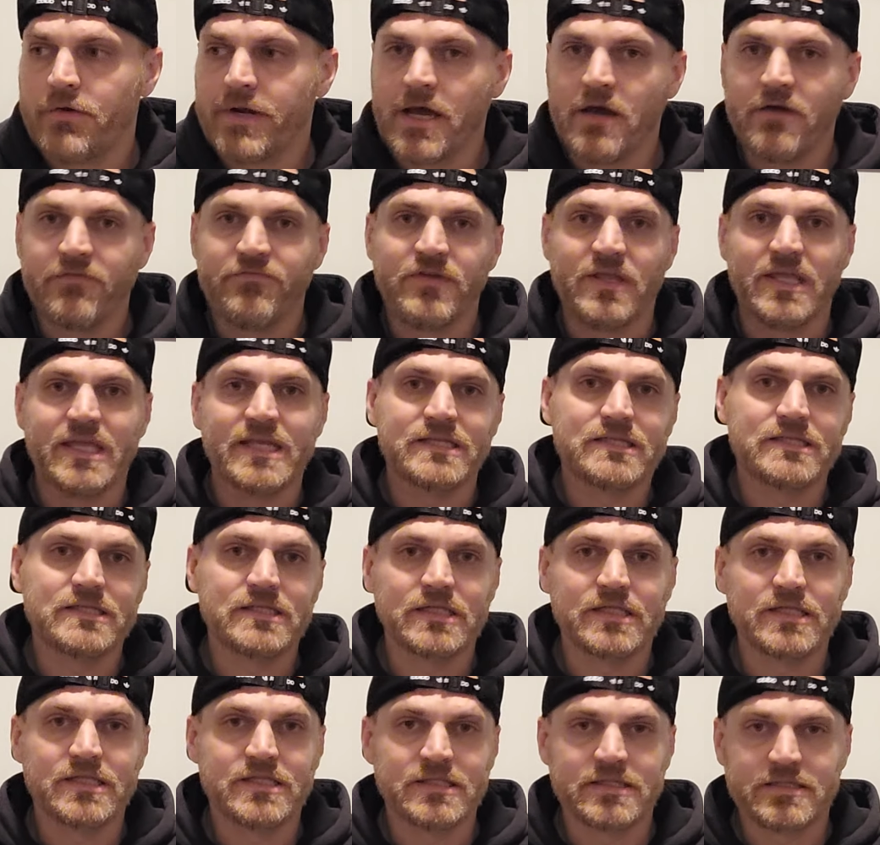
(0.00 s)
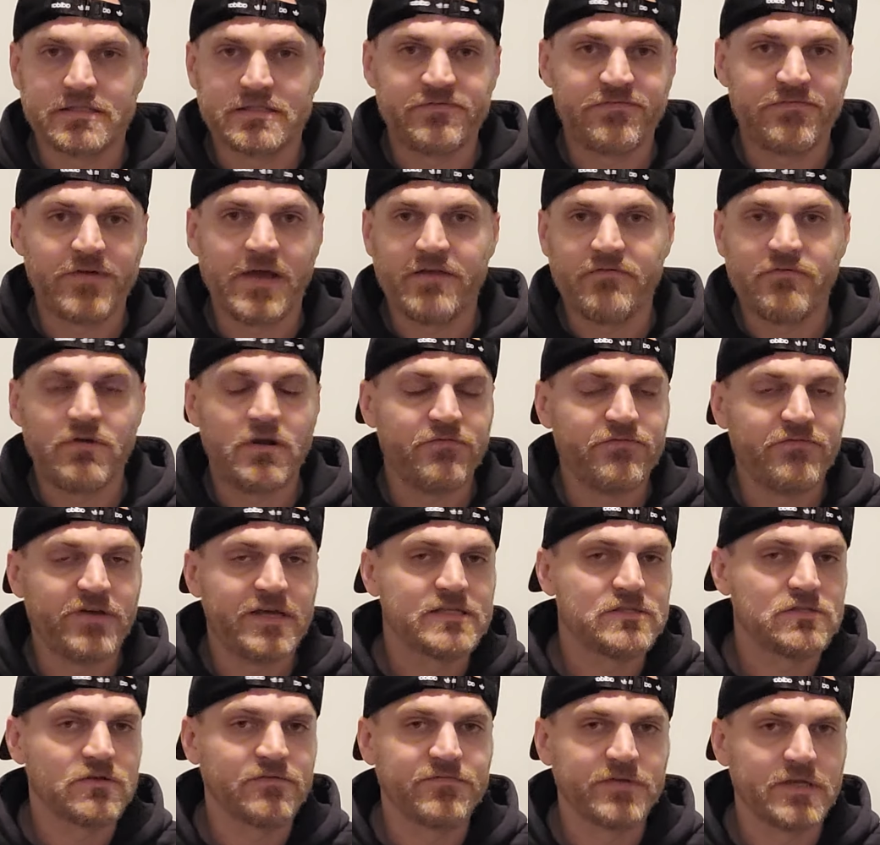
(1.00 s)
Now, if it gets this five round fight,
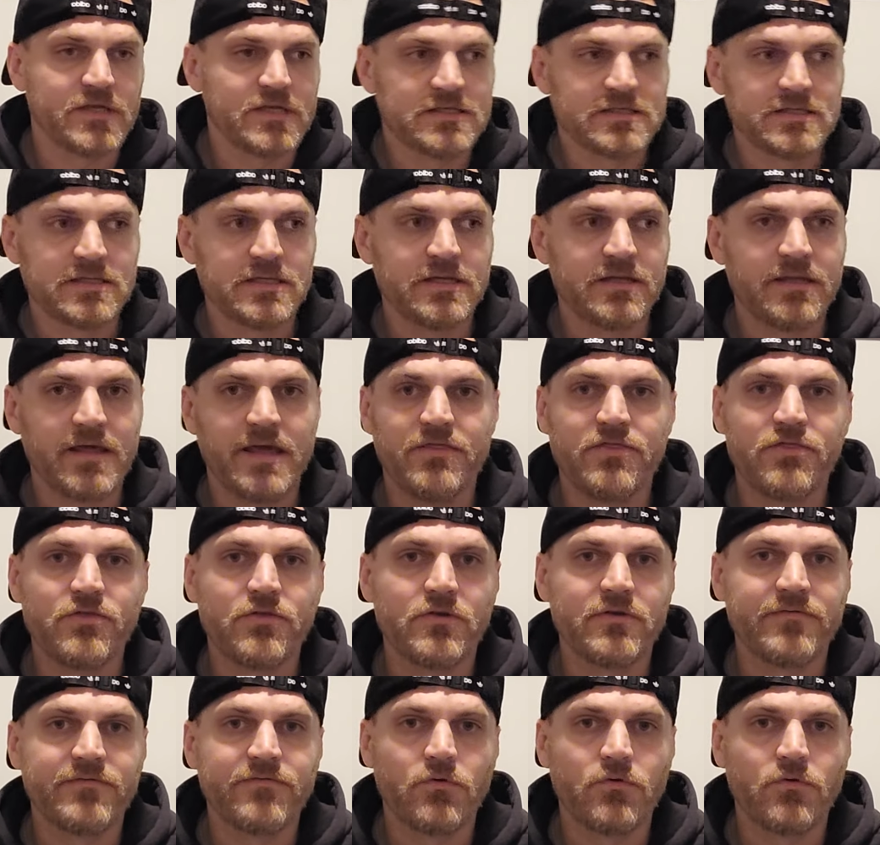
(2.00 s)
so if it gets into that third,